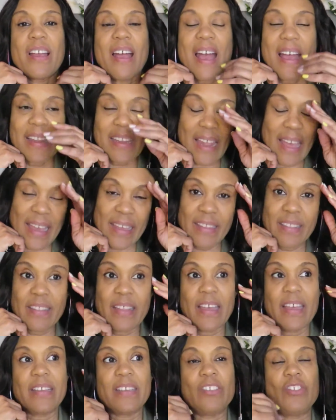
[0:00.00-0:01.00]
I like
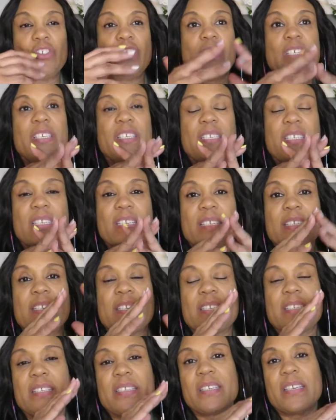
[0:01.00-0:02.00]
that Jesus
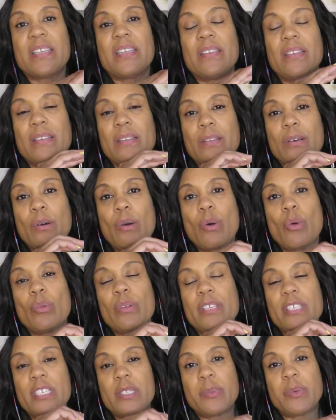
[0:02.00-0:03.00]
sent the
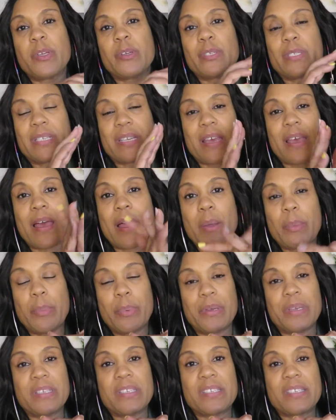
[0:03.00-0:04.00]
Holy Spirit to help
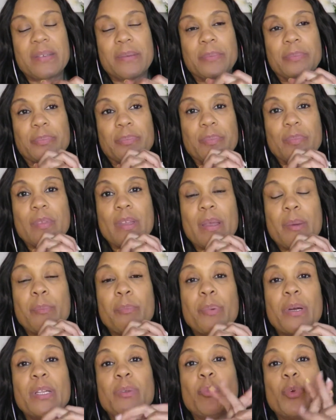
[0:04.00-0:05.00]
us,
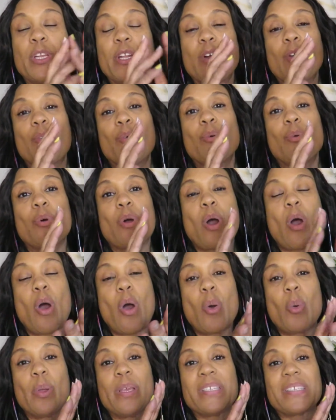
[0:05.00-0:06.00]
but we don't
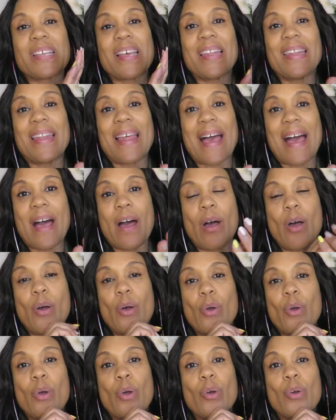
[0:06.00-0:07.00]
always
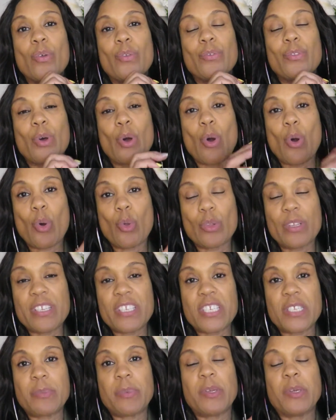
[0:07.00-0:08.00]
allow the Holy
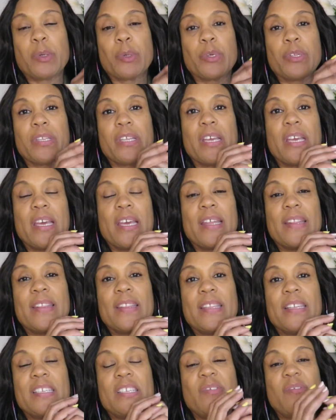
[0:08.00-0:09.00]
Spirit,
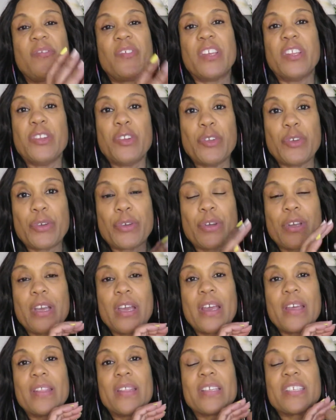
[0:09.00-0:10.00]
the defender,
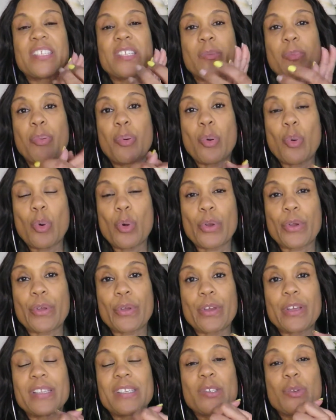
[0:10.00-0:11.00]
the
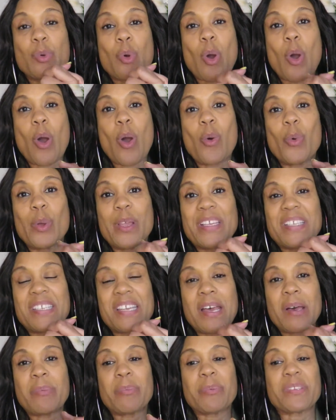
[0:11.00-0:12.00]
supporter to always
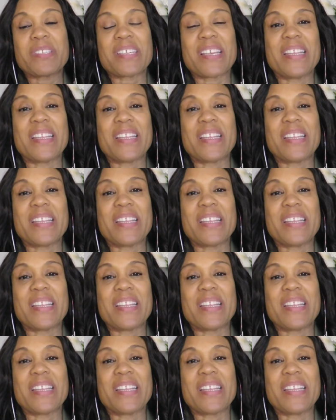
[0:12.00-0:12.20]
help us.